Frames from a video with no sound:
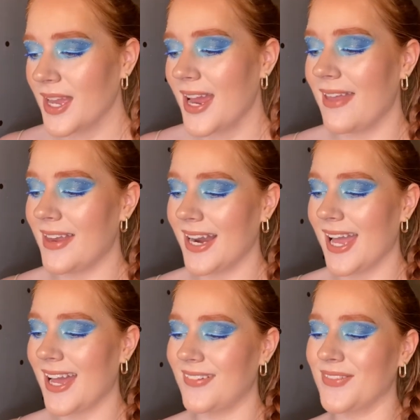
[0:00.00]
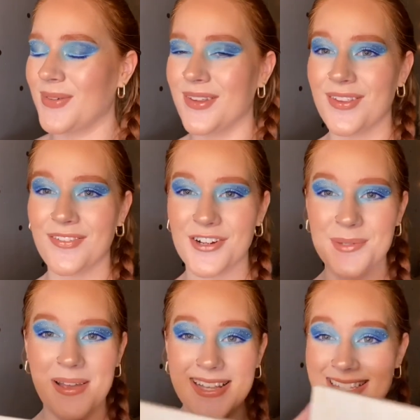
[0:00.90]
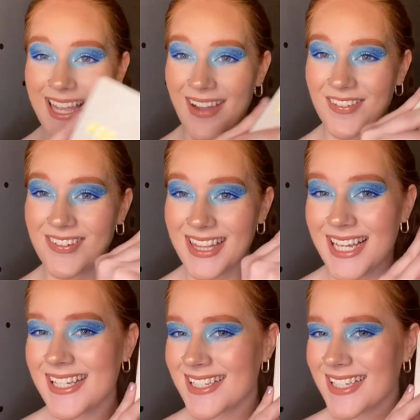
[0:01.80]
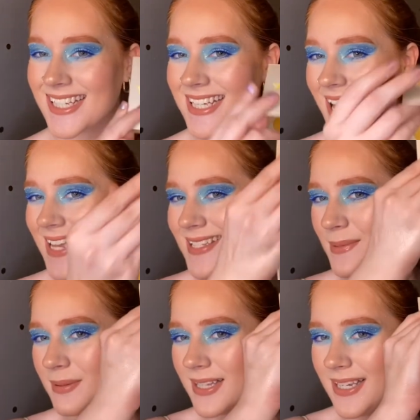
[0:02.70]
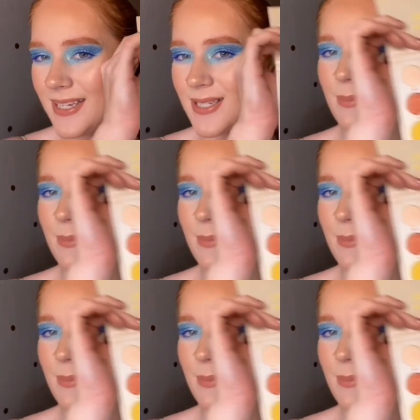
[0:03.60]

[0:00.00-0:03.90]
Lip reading: And then I have one of the first palettes they ever released. Yes, please.